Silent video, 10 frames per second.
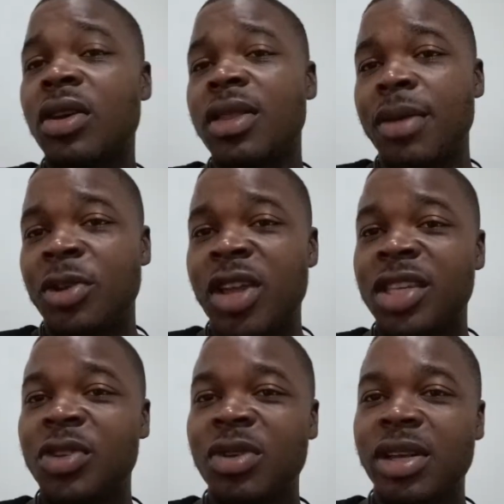them the
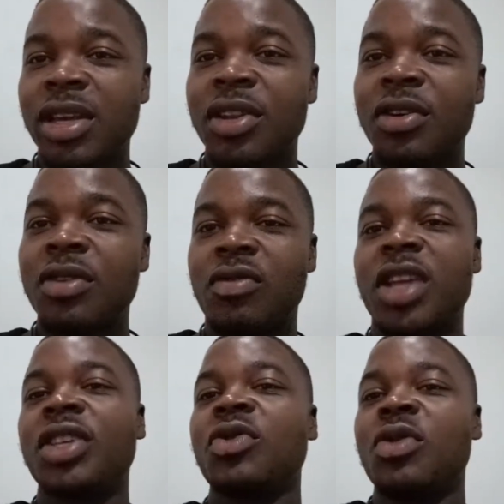
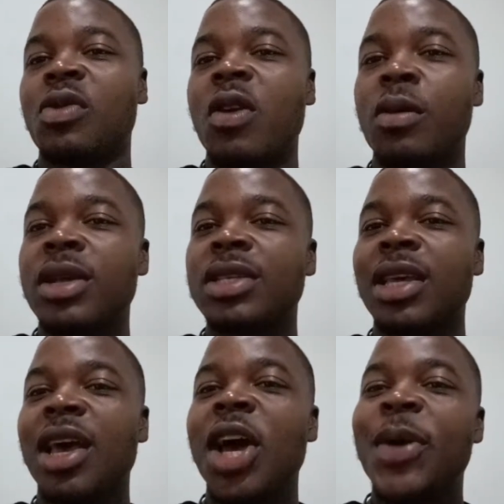necessary
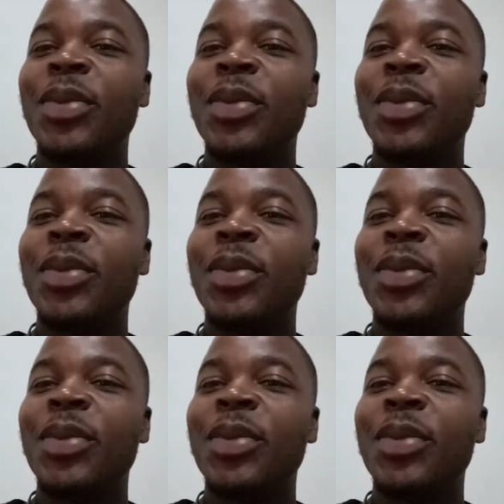requirements,